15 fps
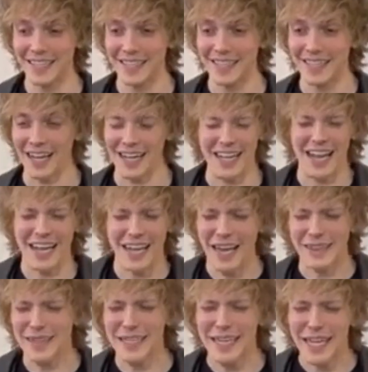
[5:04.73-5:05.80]
I
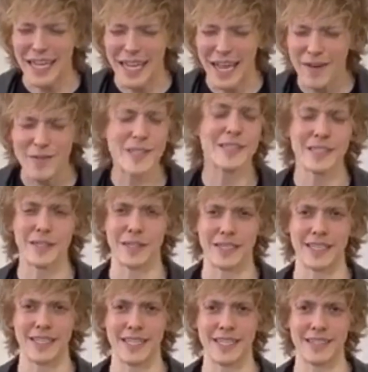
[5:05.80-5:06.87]
think every
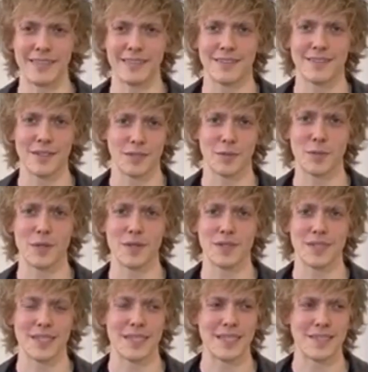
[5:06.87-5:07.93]
lyric in Took the
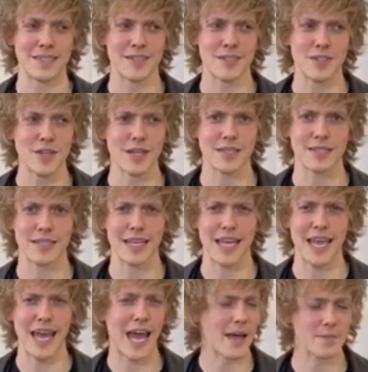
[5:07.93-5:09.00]
Words is just
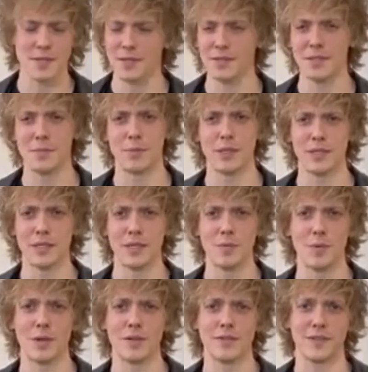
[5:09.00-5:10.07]
absolutely brilliant and
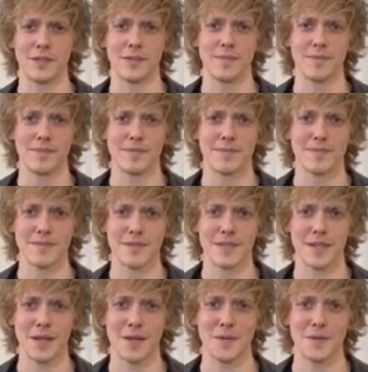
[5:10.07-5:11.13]
wonderful.
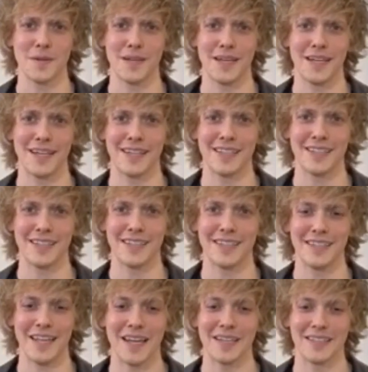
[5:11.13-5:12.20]
So
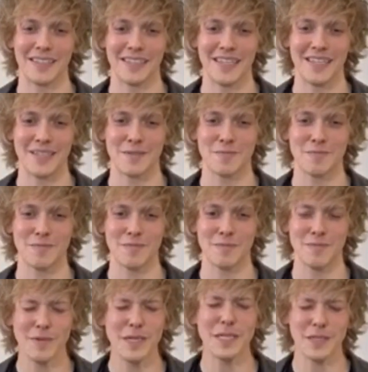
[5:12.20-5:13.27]
yeah, it's
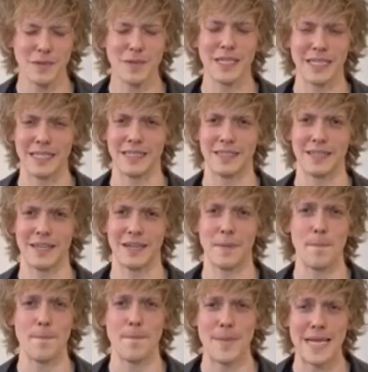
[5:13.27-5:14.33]
really, really an
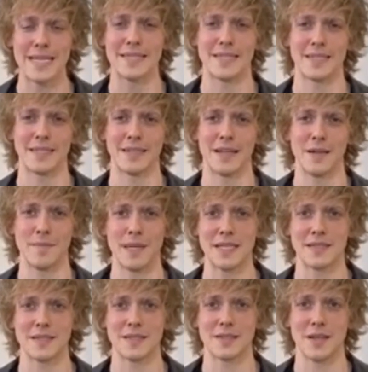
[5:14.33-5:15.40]
amazing,
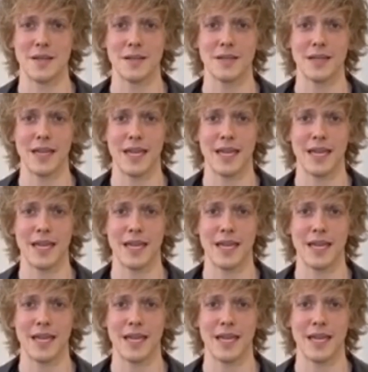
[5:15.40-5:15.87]
amazing song.